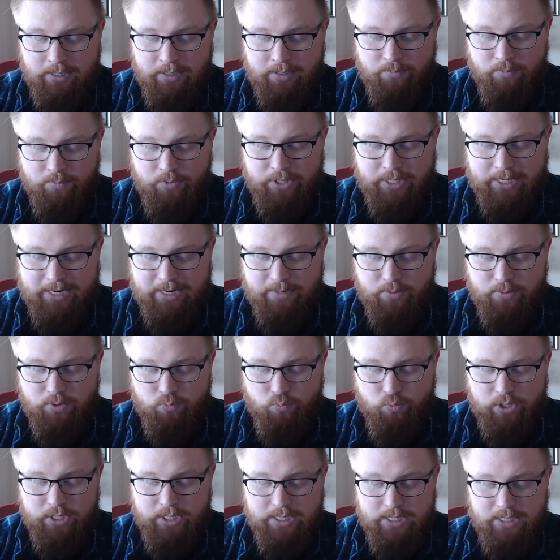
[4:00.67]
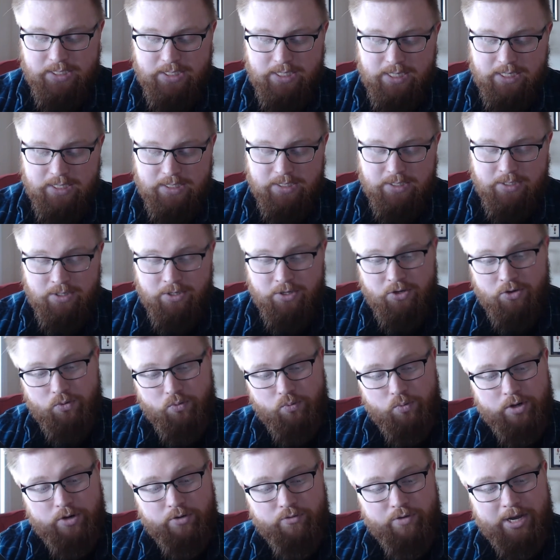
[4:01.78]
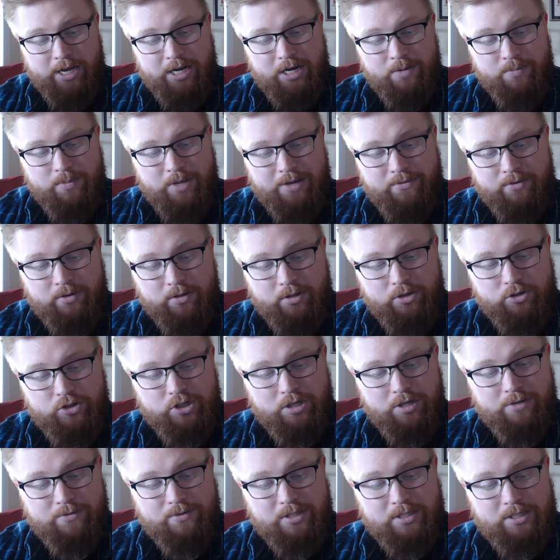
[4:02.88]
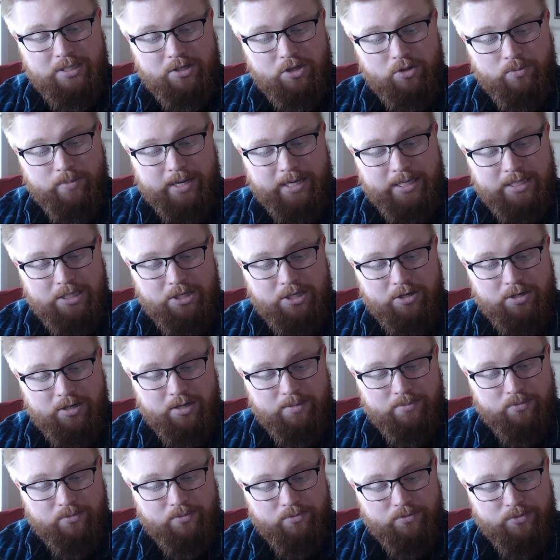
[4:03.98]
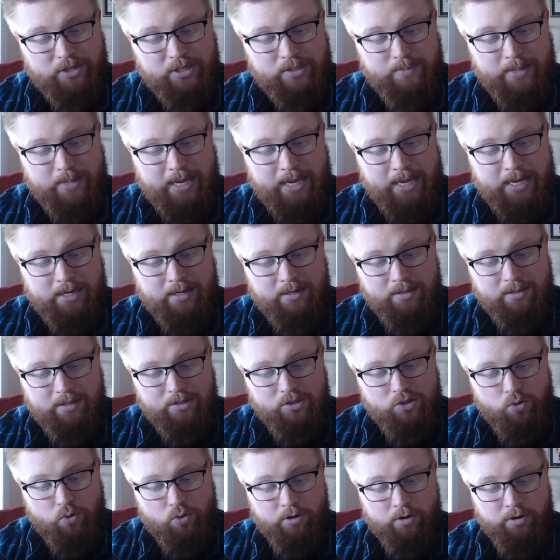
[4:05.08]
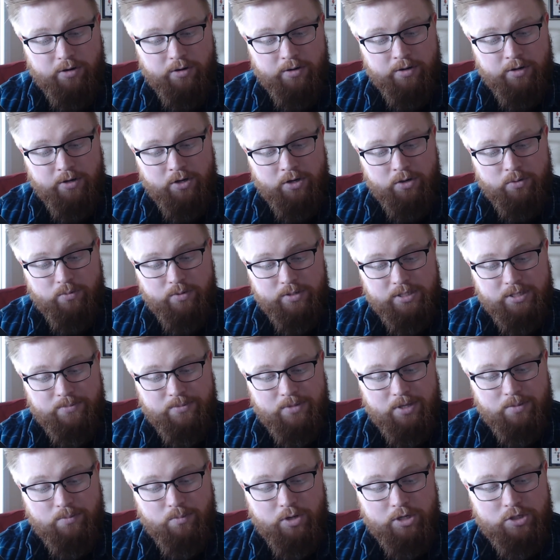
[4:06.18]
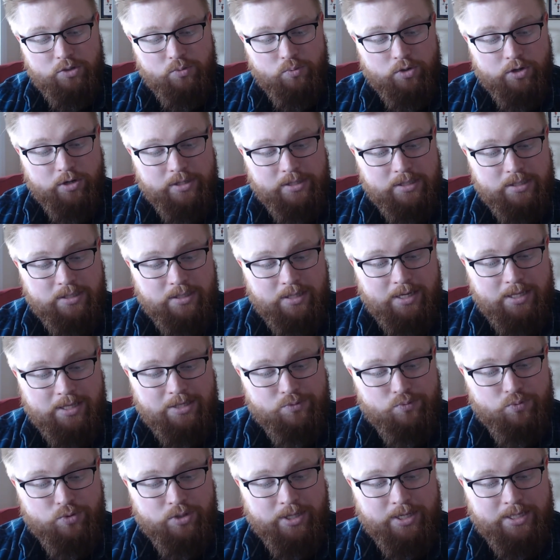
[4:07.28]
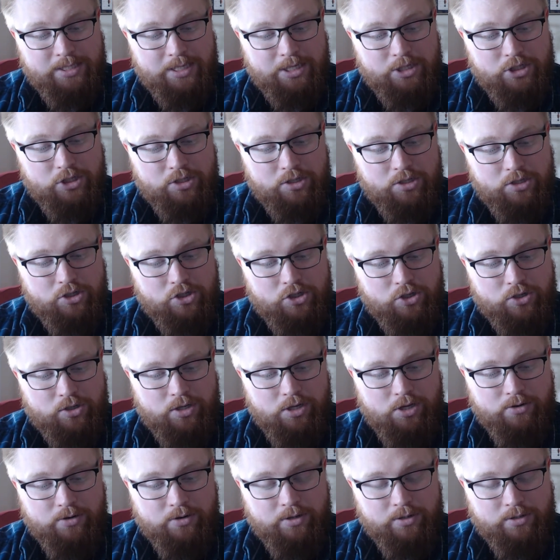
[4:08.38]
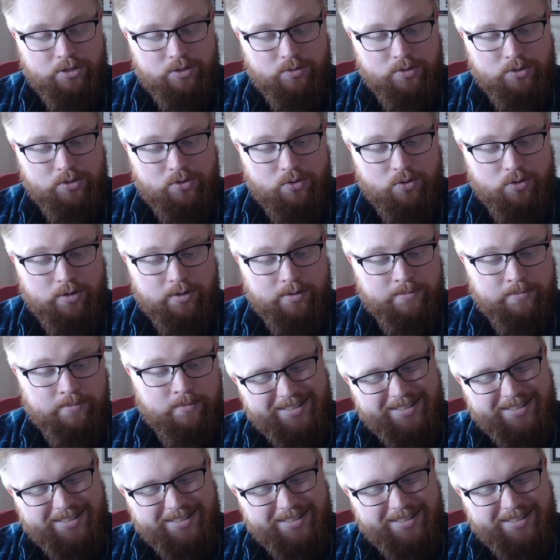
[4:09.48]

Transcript: But that had been one disease, one random evolution of a single bacterium. This pain, this horror, was something much worse, and this realization shook Uriel to his core.